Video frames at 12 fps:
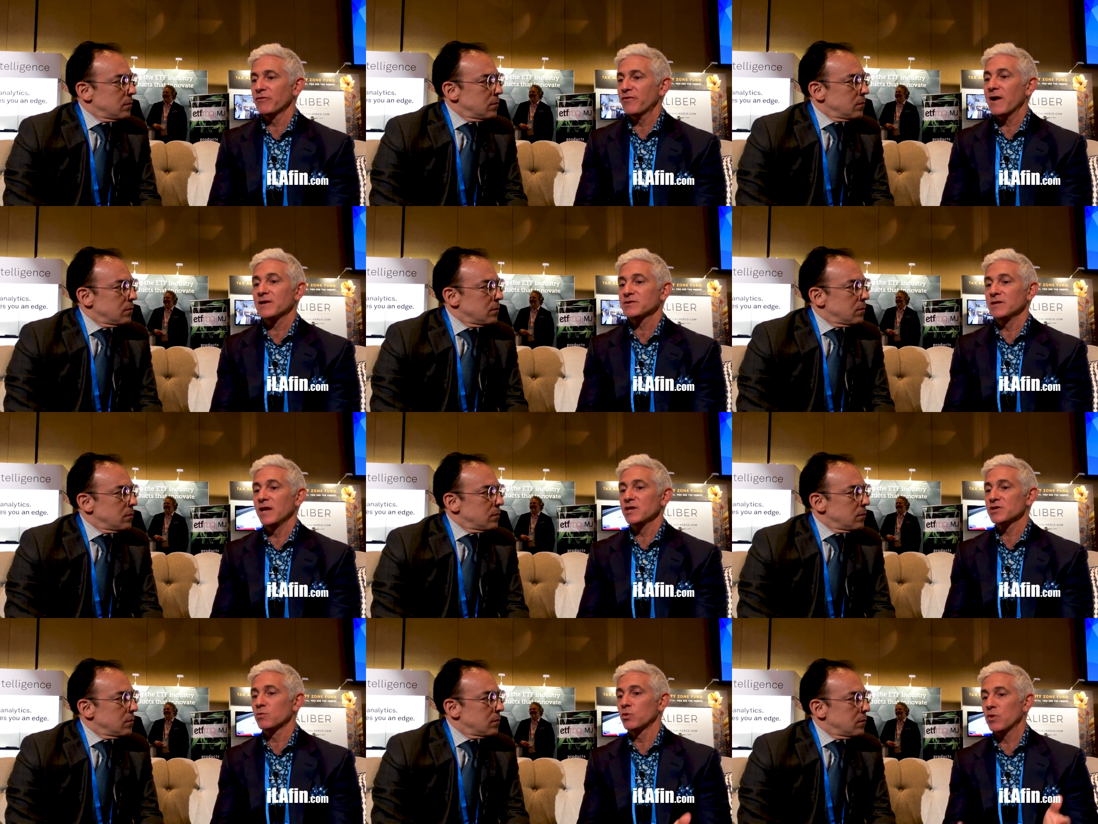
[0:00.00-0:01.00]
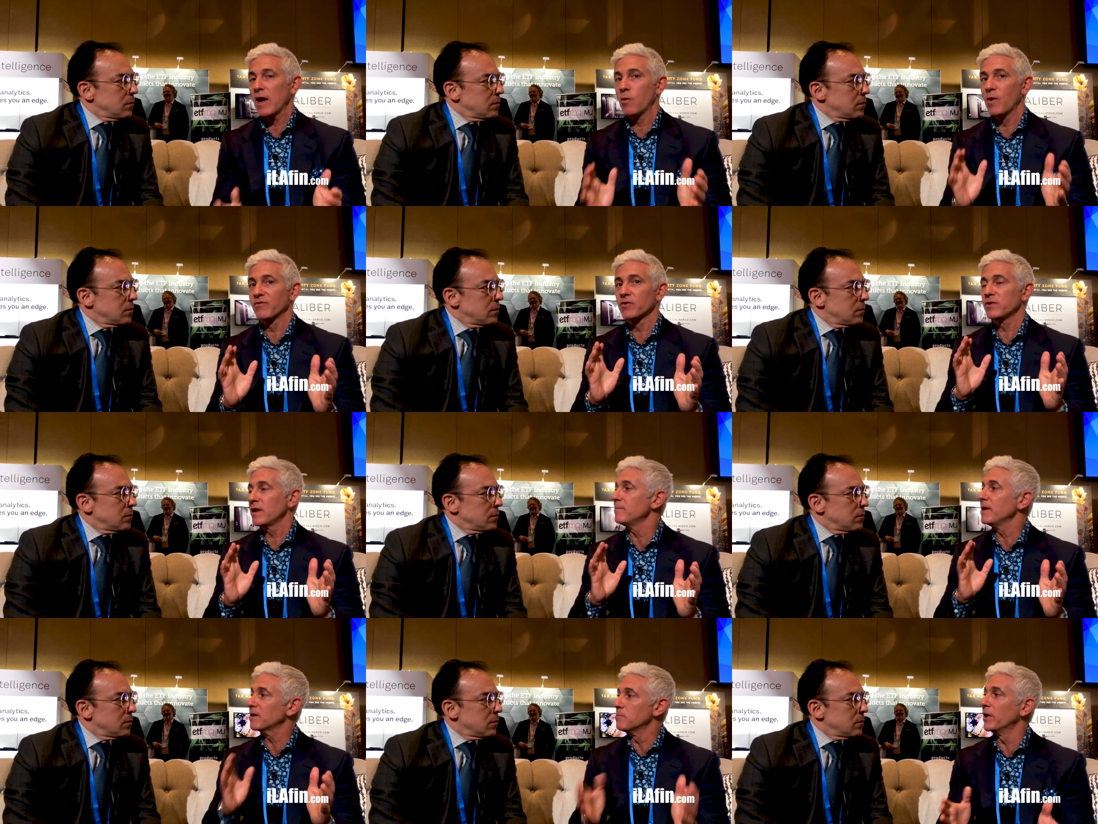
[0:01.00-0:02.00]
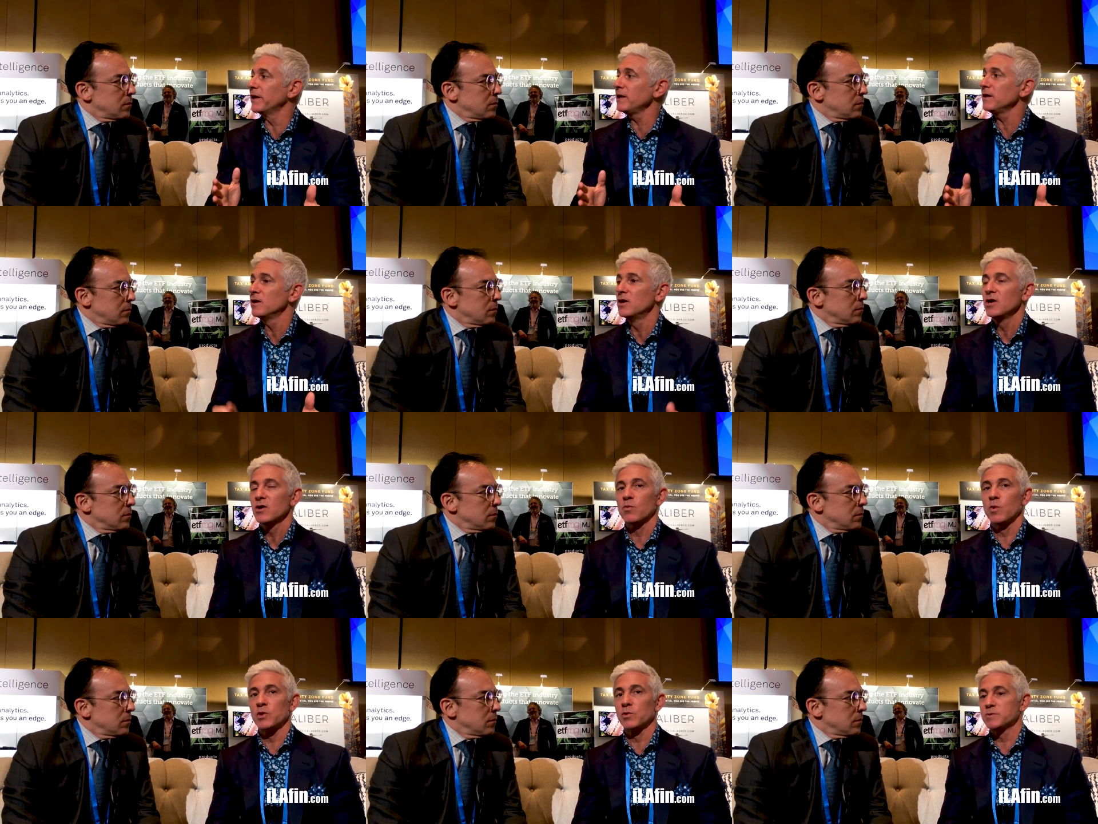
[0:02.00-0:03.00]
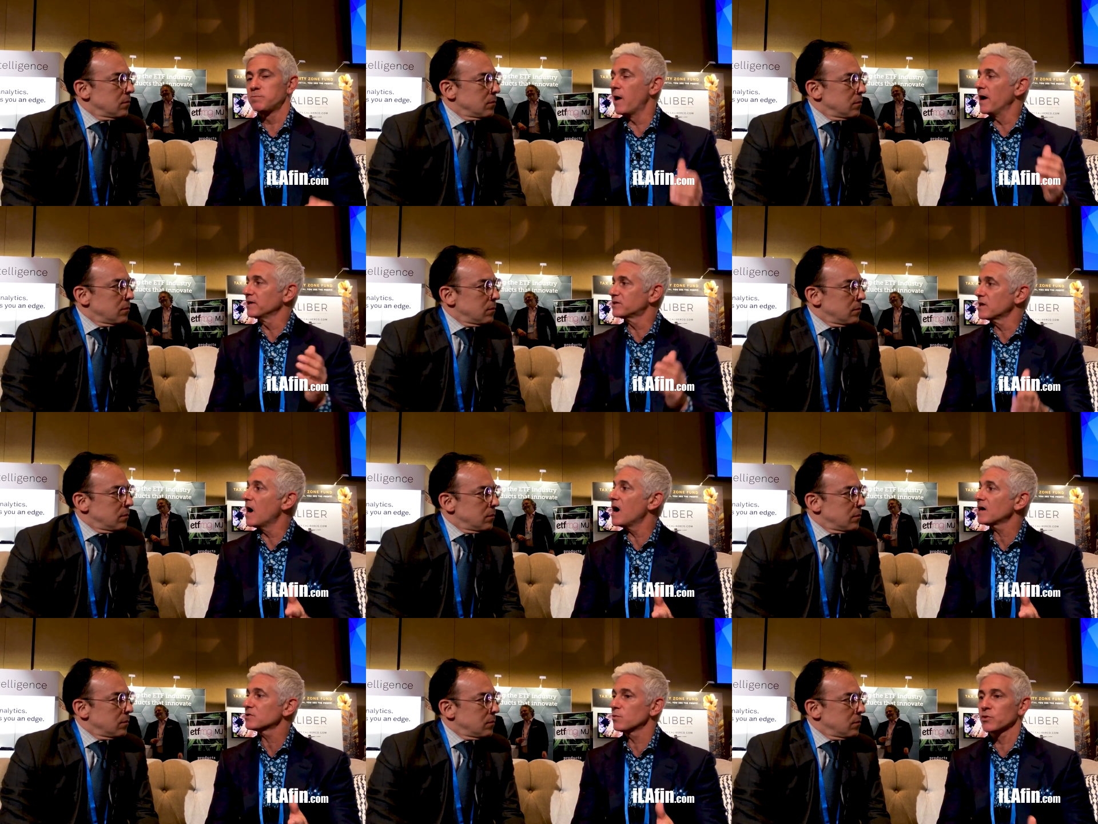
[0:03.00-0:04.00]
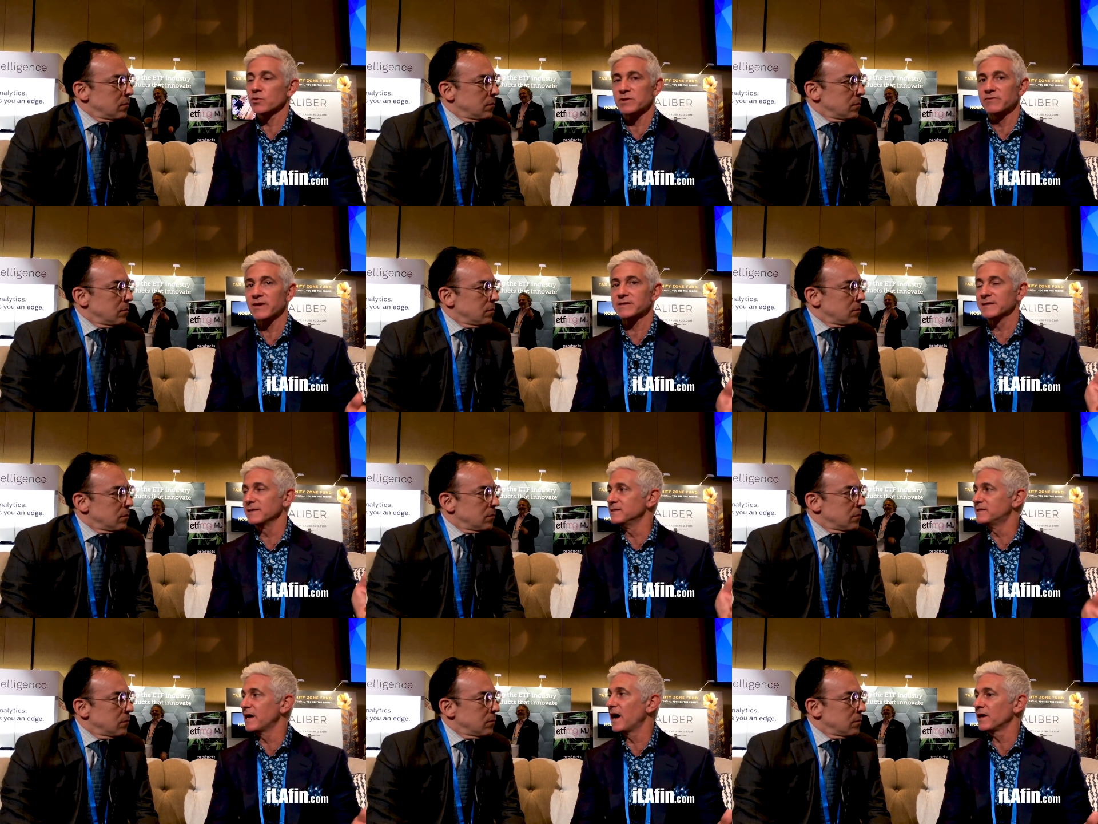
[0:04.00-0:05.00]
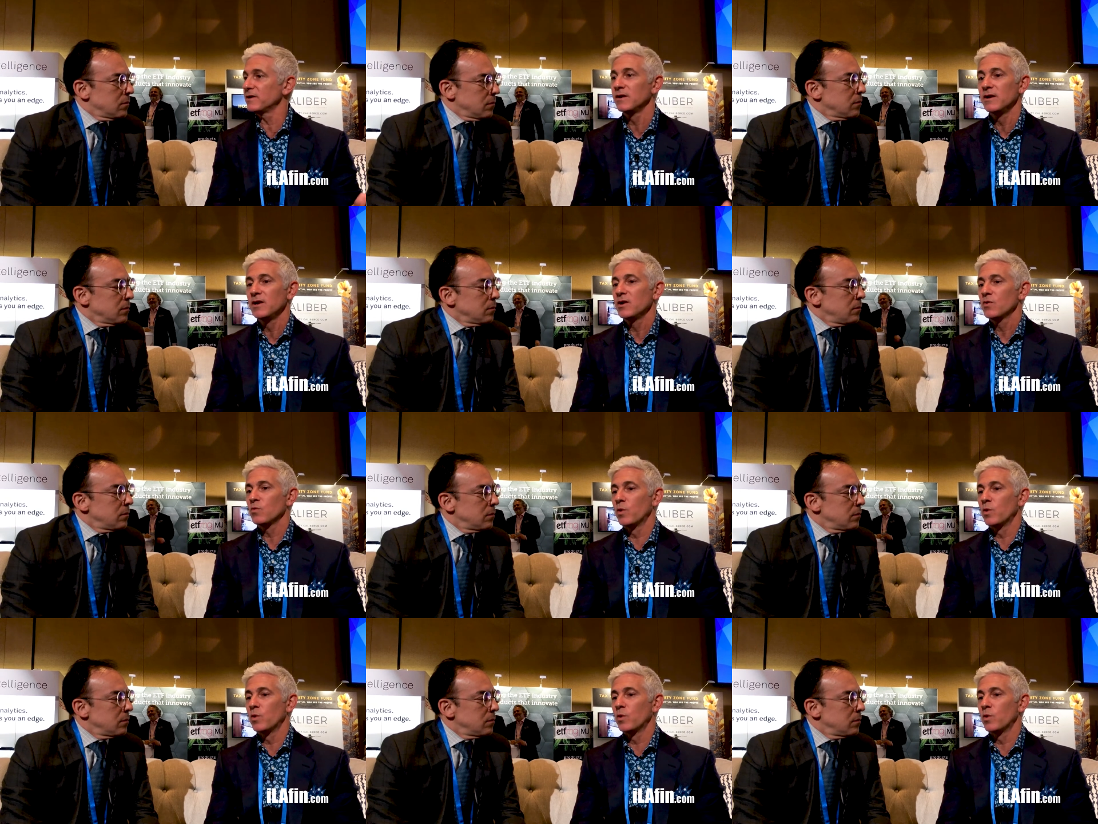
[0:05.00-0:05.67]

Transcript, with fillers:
Speaker 1: a fascination with however they make money, whether it's buying stocks, whether it's investing in debt, mm -hmm.